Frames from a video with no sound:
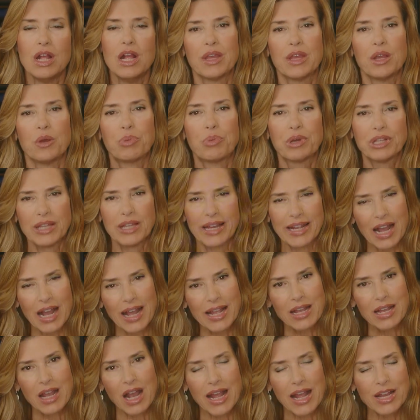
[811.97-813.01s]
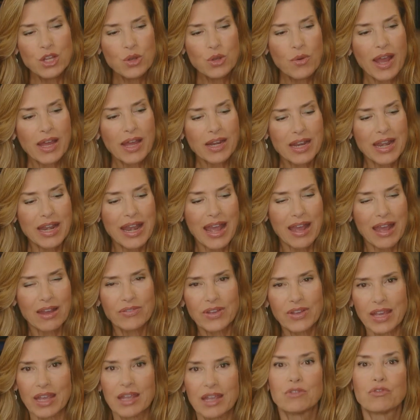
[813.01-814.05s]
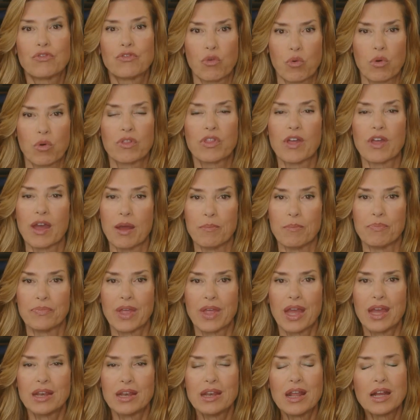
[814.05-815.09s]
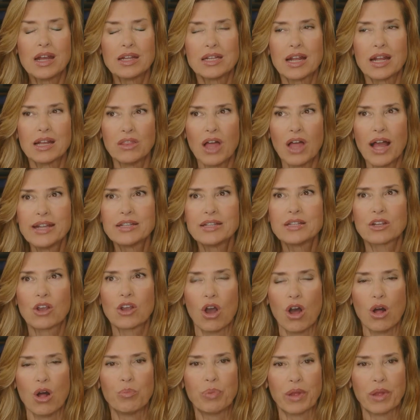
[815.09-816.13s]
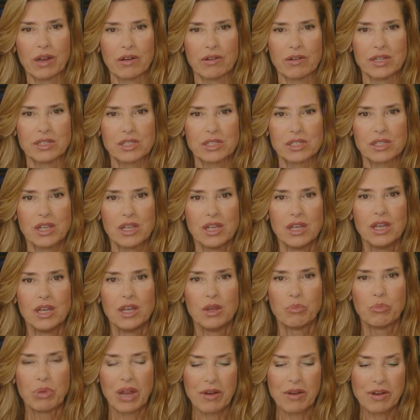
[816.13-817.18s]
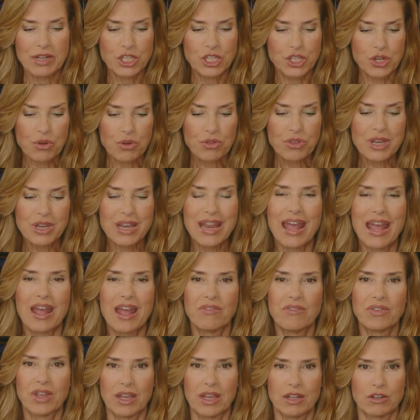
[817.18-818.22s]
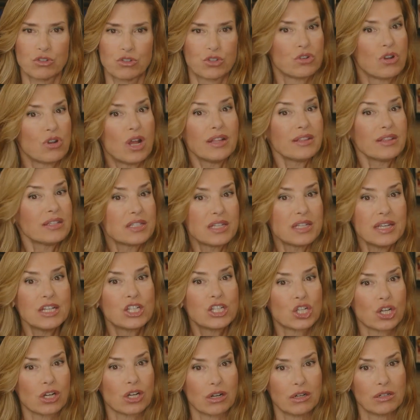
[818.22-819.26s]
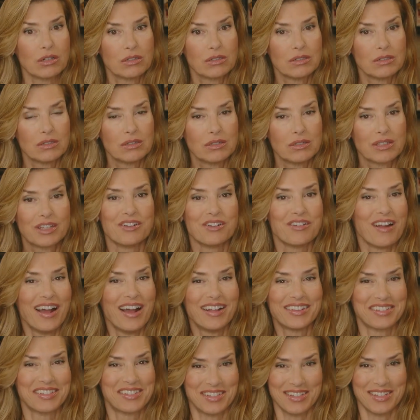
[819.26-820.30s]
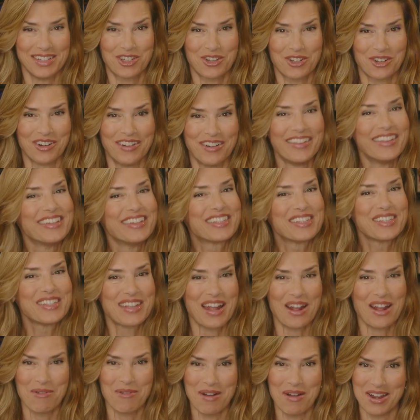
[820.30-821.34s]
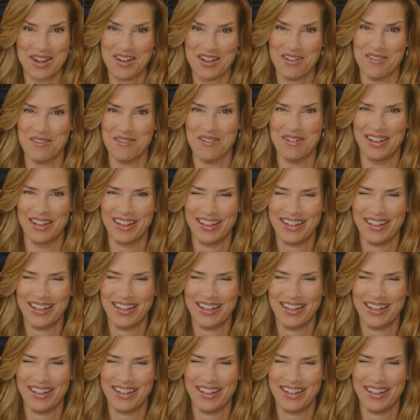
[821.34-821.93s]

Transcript: But I knew how to navigate for them. And I like to call parents, you're the navigators. You're not the teacher. You're not the teacher. And this is how I know.